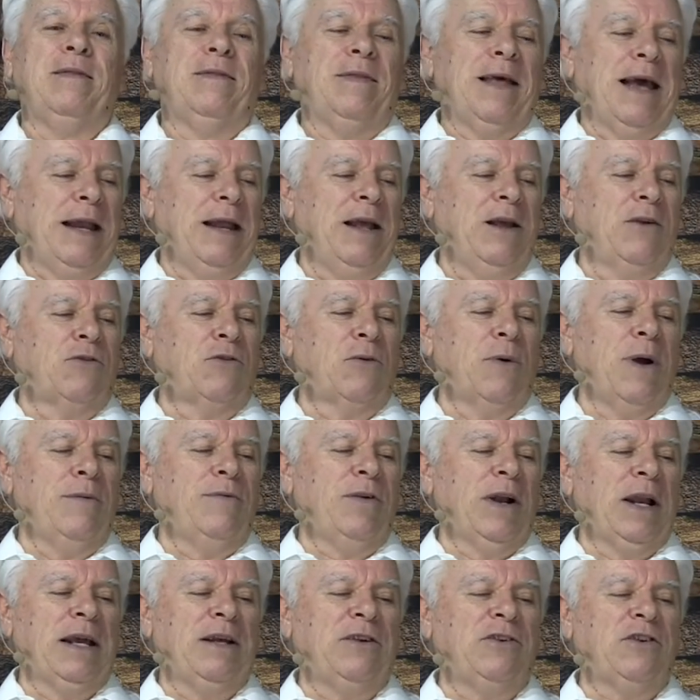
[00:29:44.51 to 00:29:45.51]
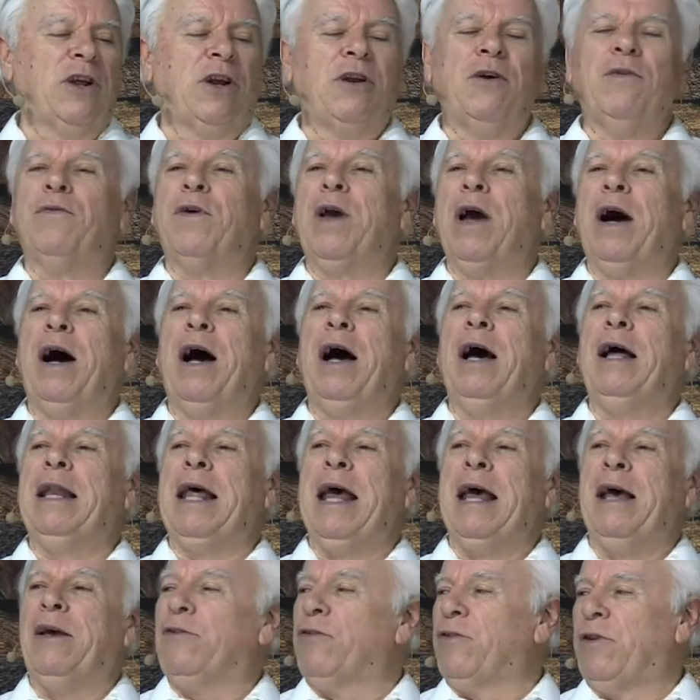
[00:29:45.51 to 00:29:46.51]
that his revelation of God
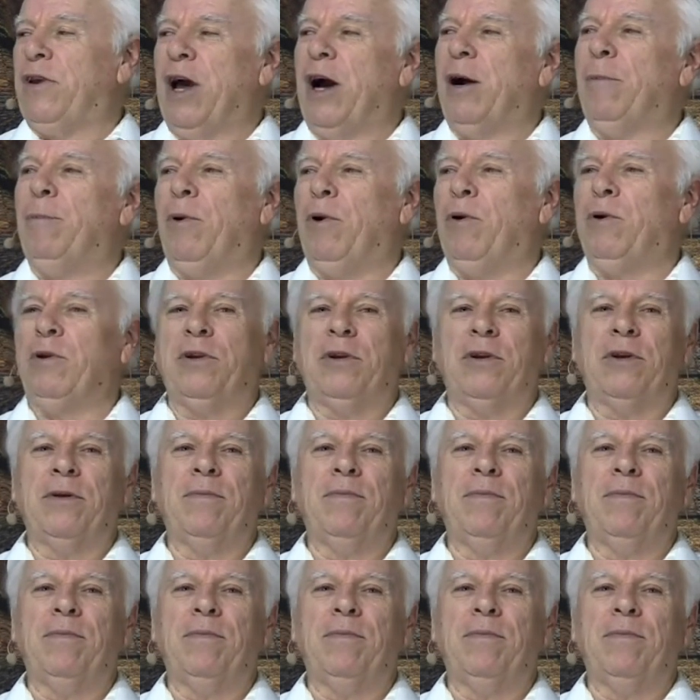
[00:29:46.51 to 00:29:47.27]
has doubled.